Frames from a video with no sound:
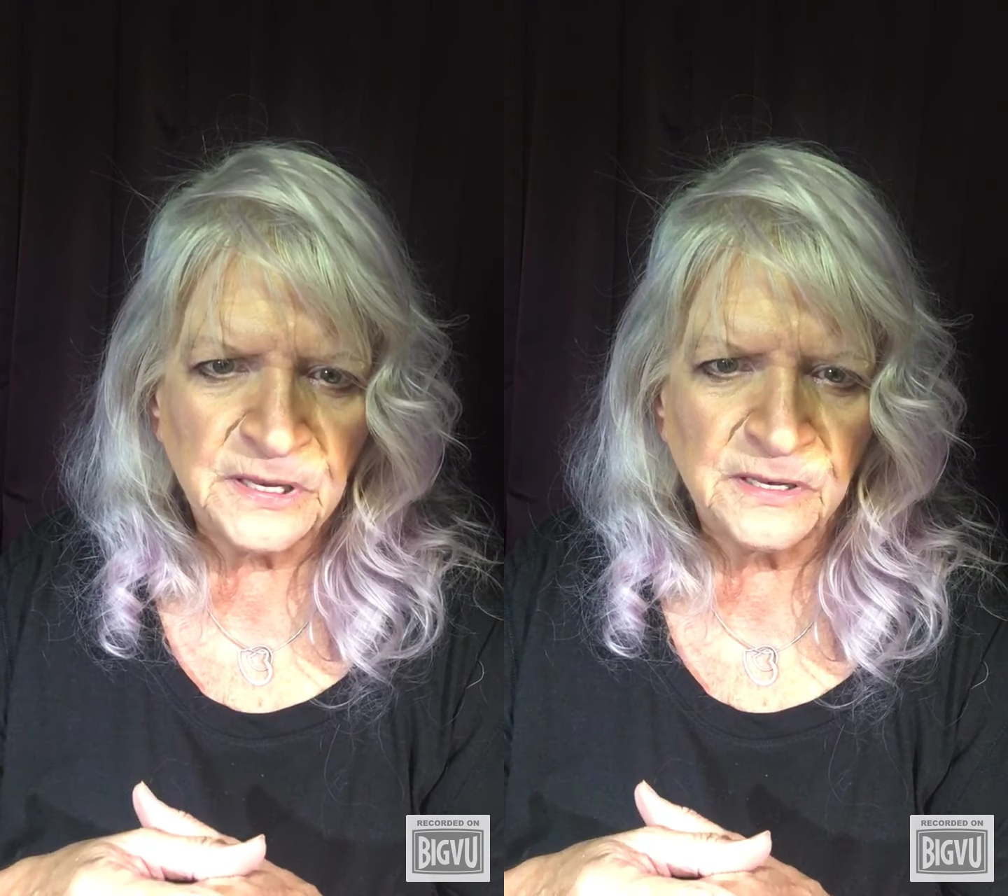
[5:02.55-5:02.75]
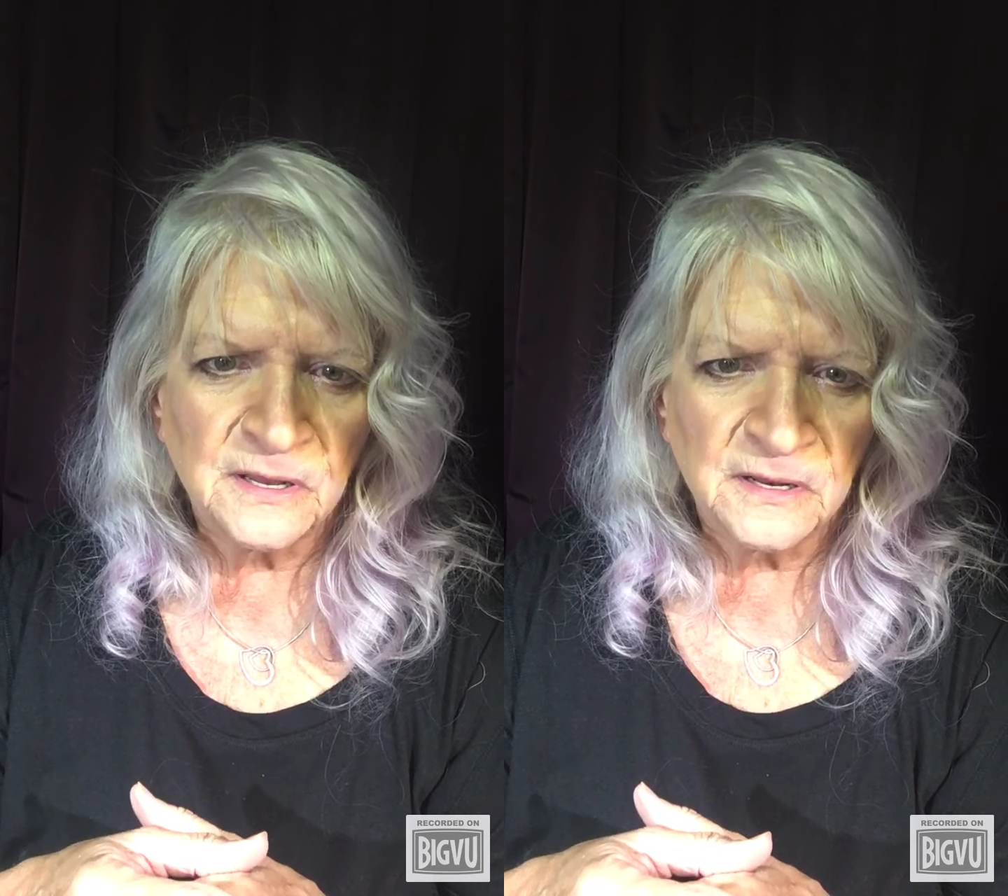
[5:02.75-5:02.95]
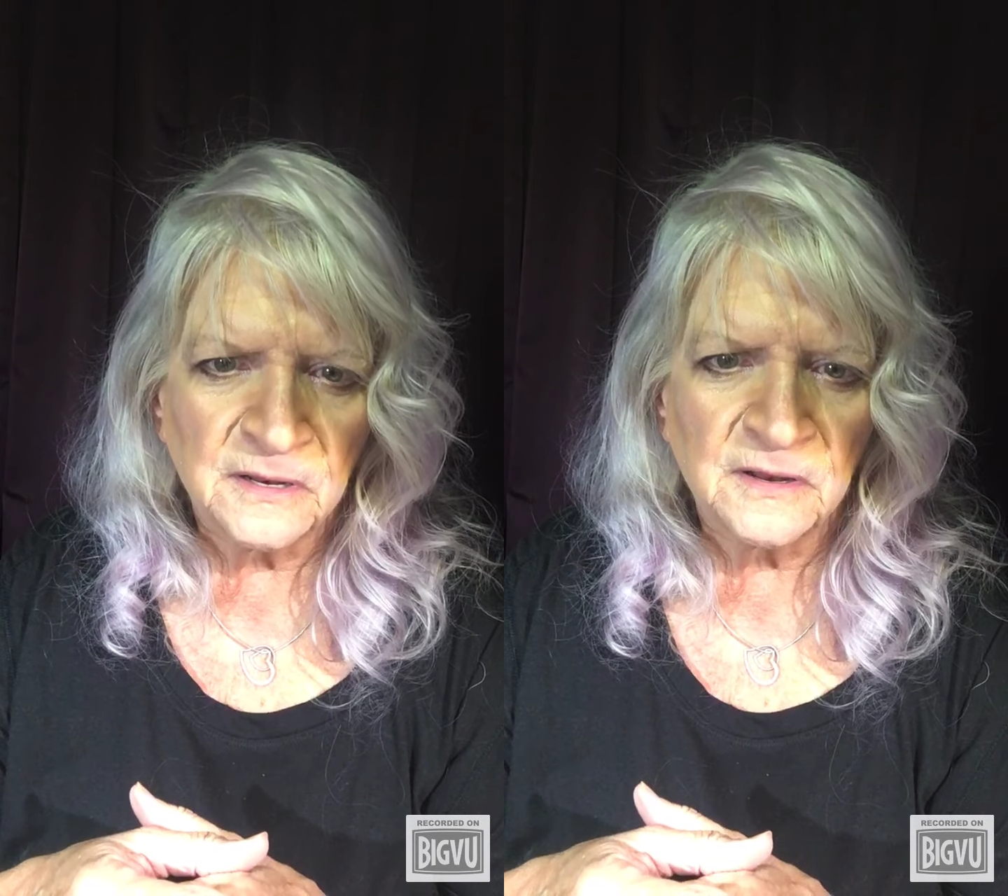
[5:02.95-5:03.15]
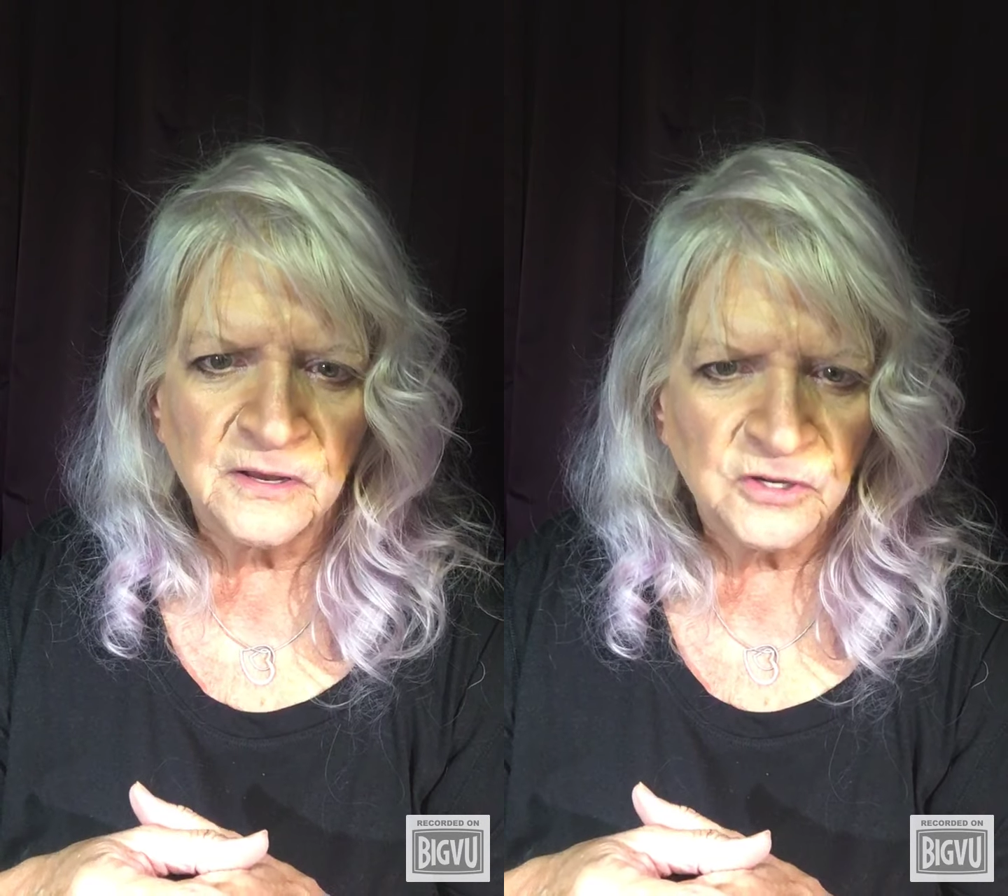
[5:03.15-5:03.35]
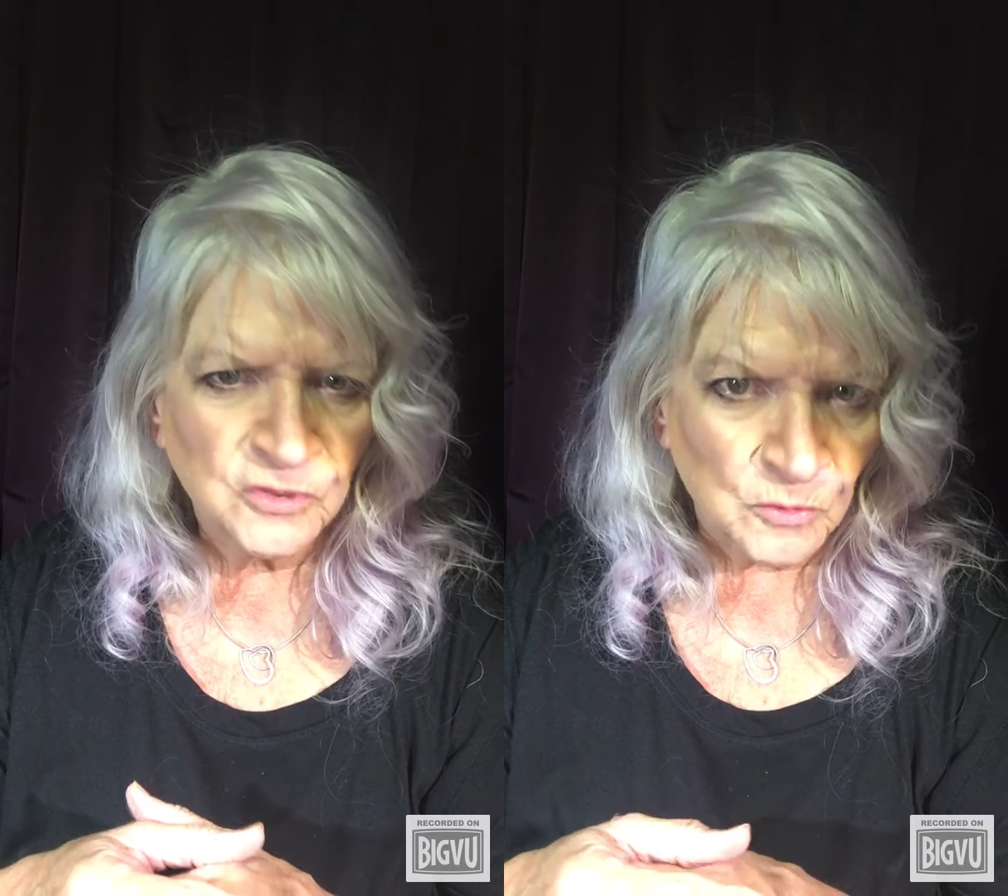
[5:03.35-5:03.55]
done
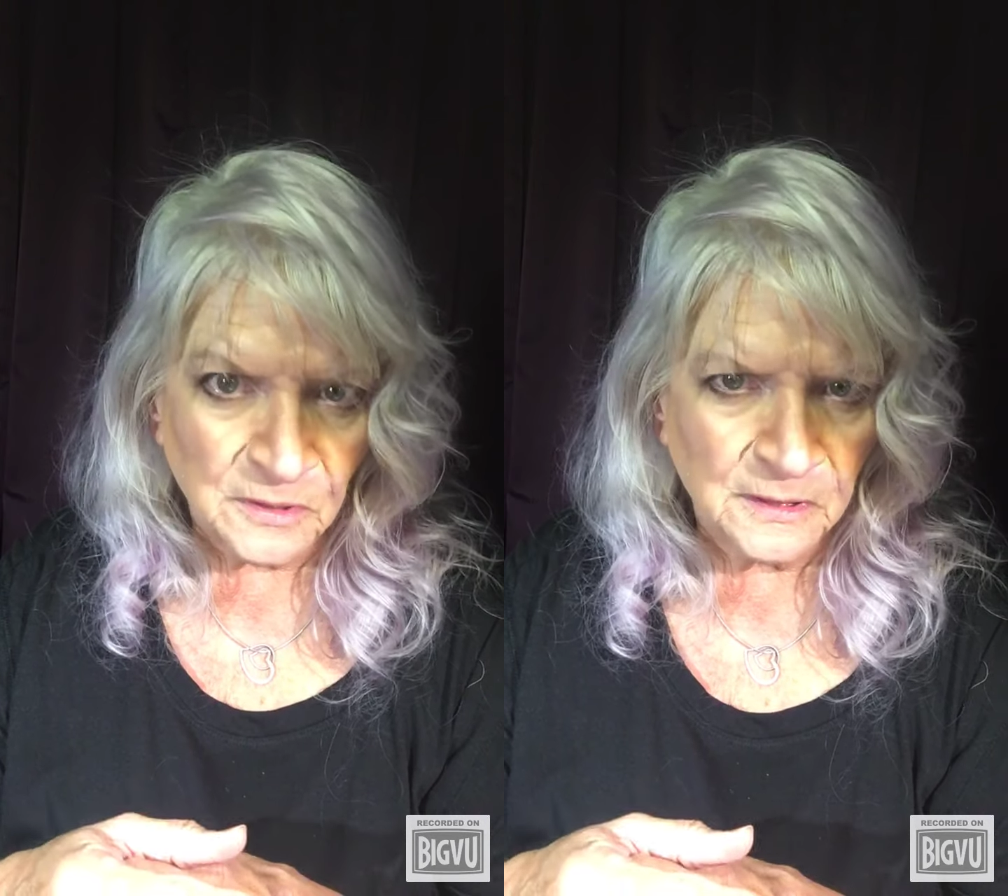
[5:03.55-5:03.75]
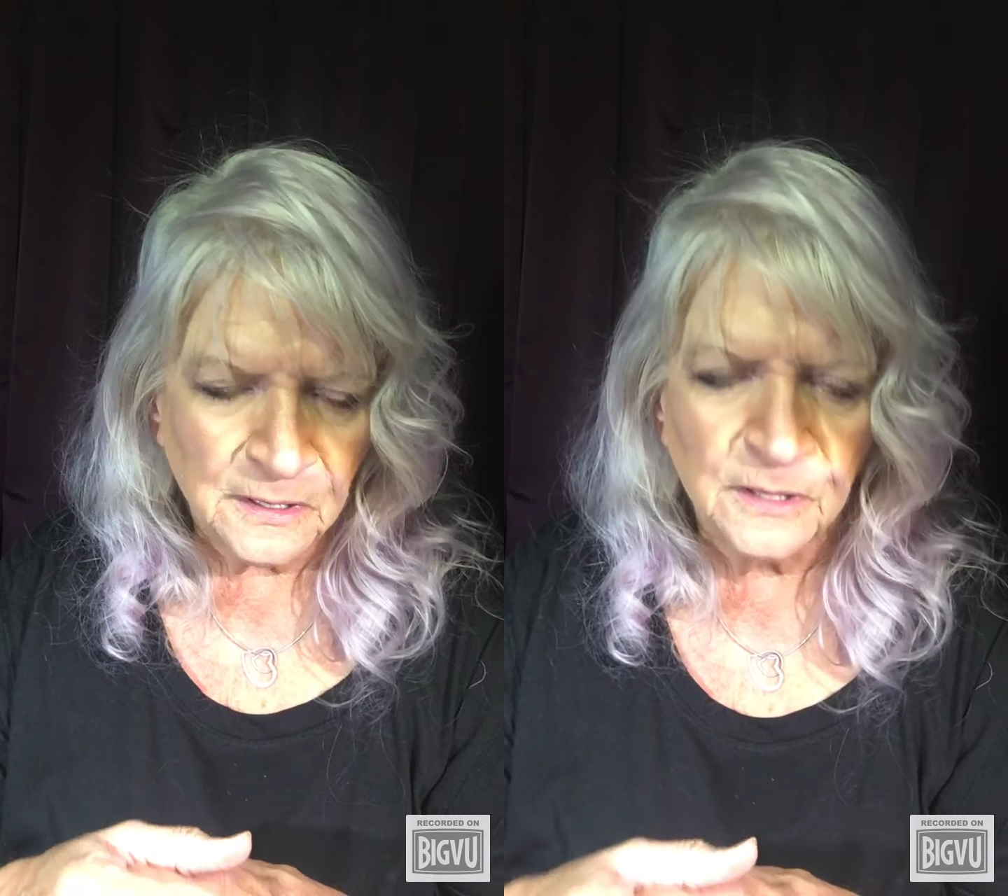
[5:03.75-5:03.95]
shortly.